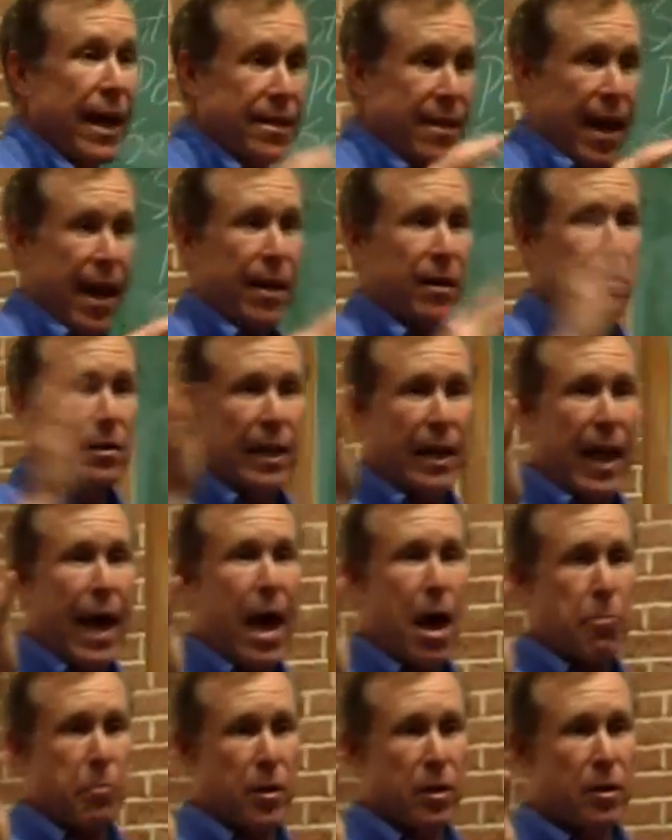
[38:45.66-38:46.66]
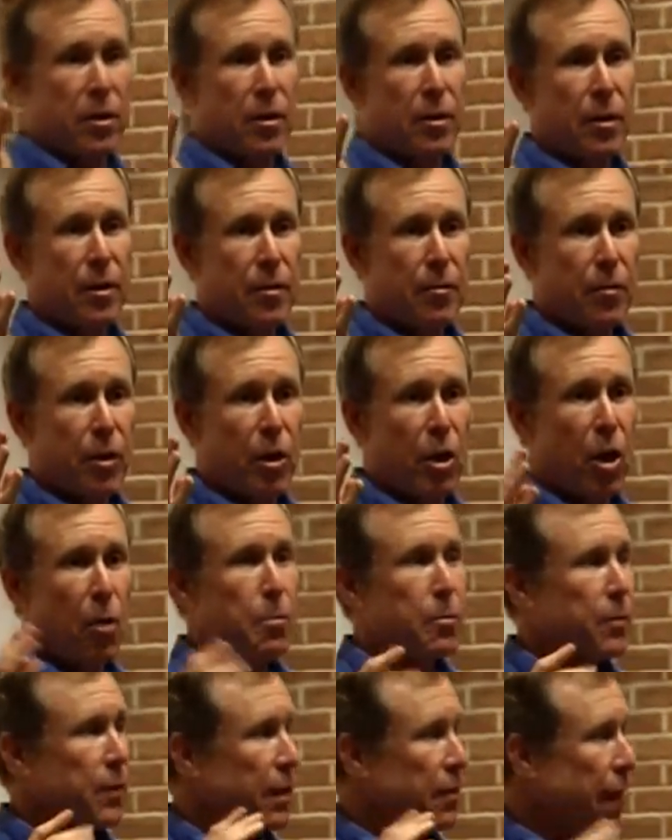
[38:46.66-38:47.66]
that. It happened.
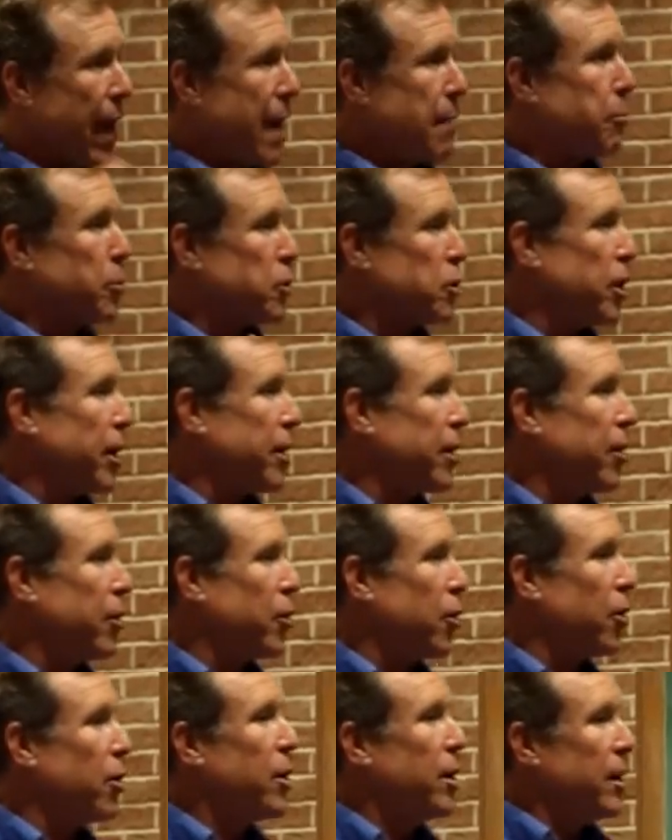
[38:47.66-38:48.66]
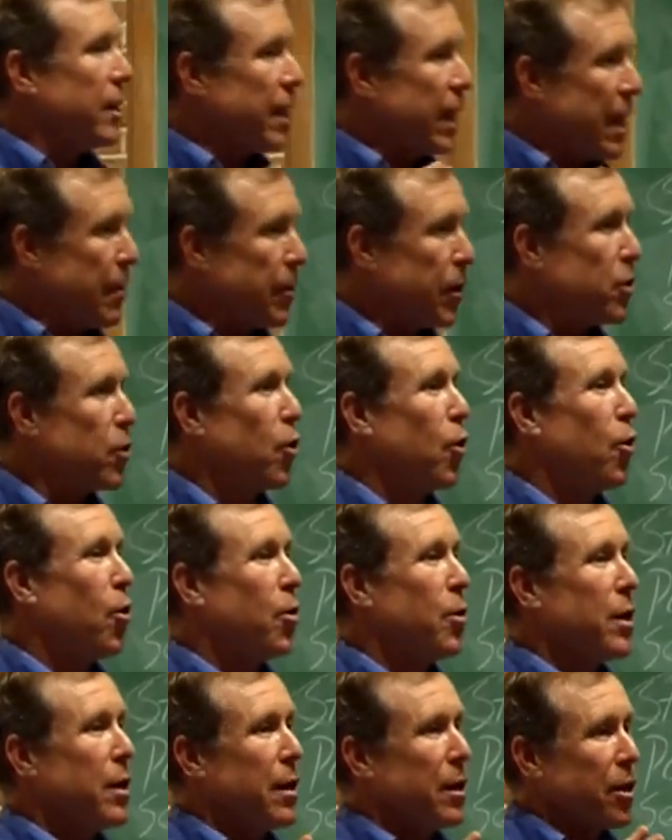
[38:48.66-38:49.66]
That particular
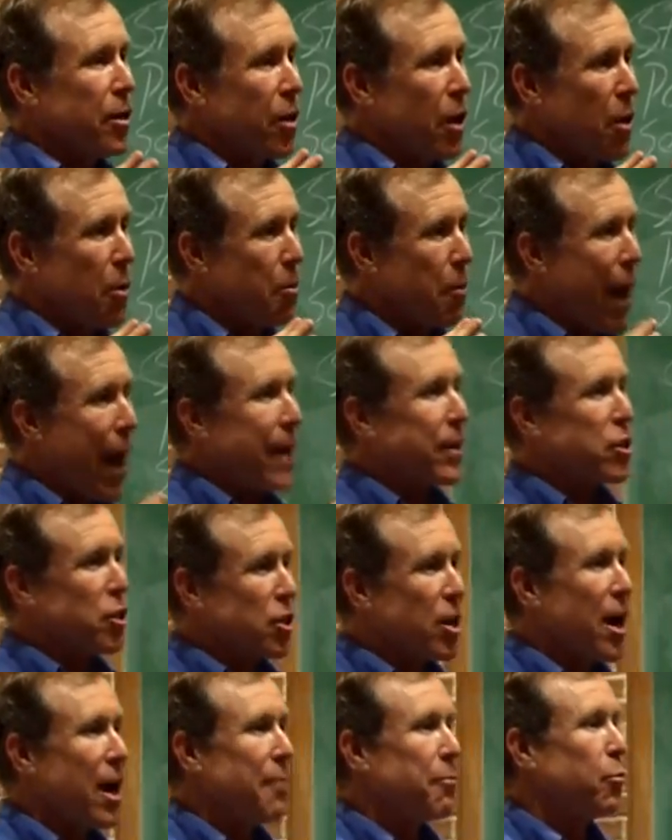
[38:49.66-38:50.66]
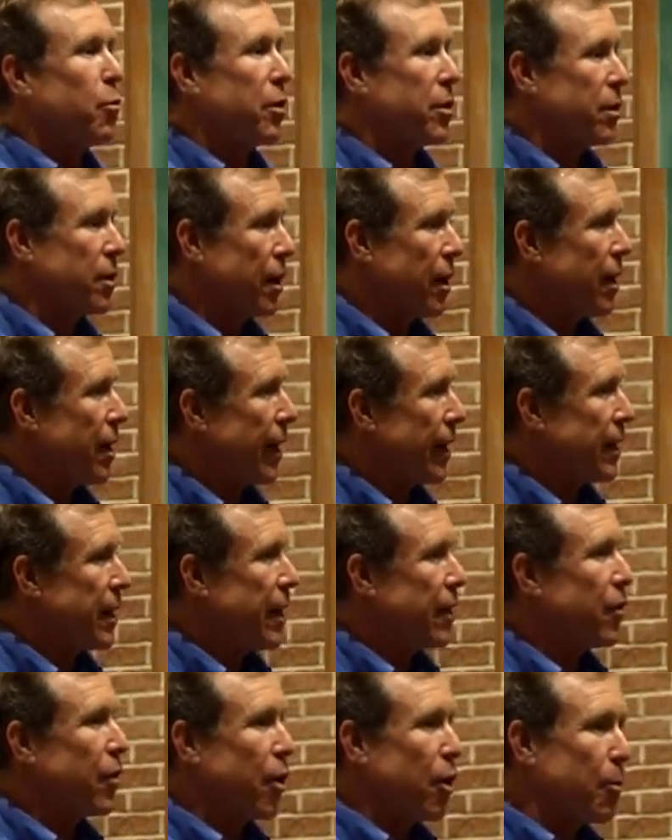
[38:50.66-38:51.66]
chemical, matched up with,
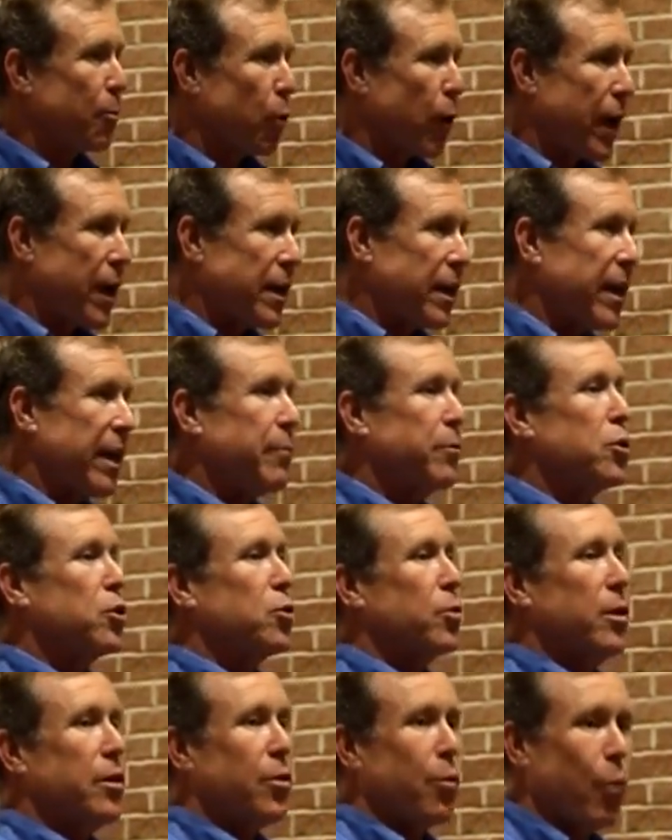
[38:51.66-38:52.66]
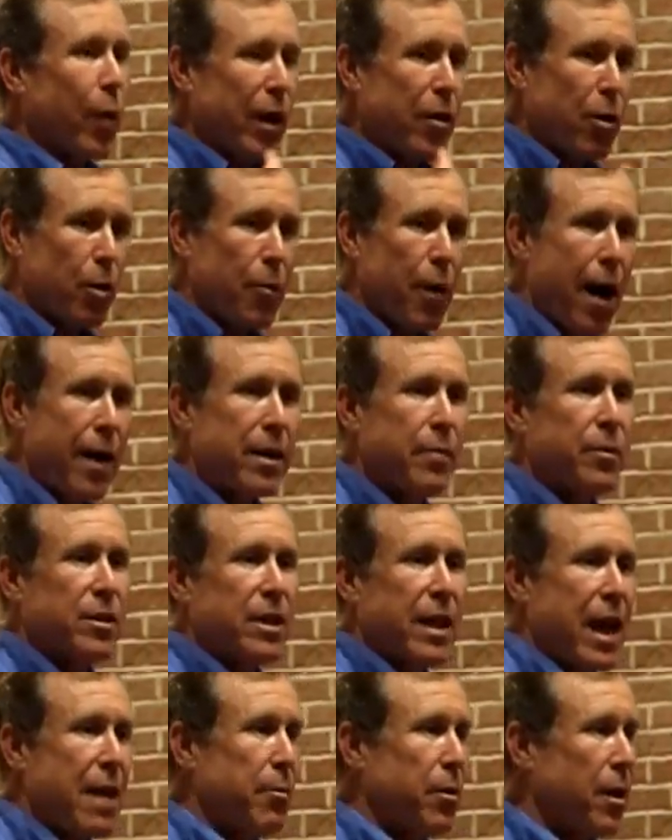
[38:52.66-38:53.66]
again, their brain chemistry, the way their body
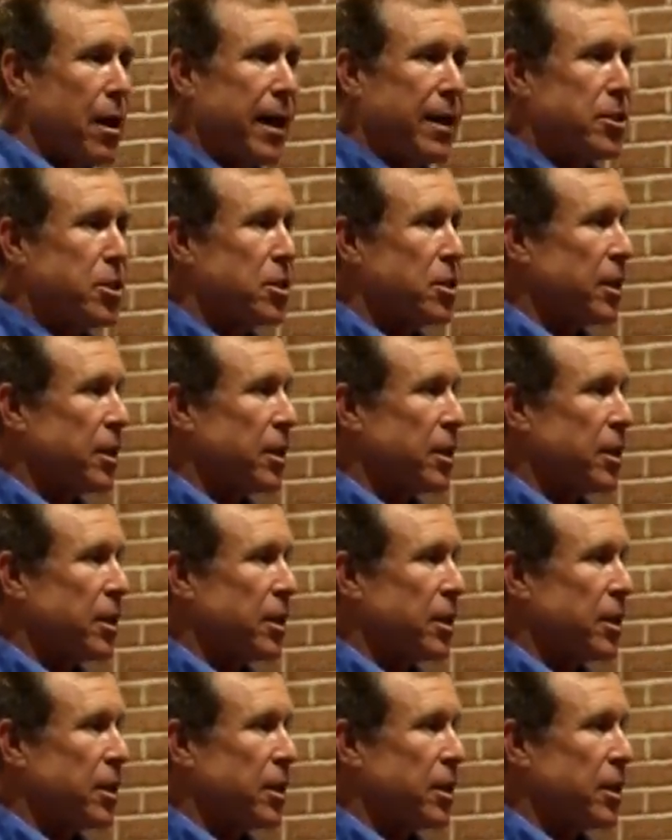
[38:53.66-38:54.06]
metabolizes the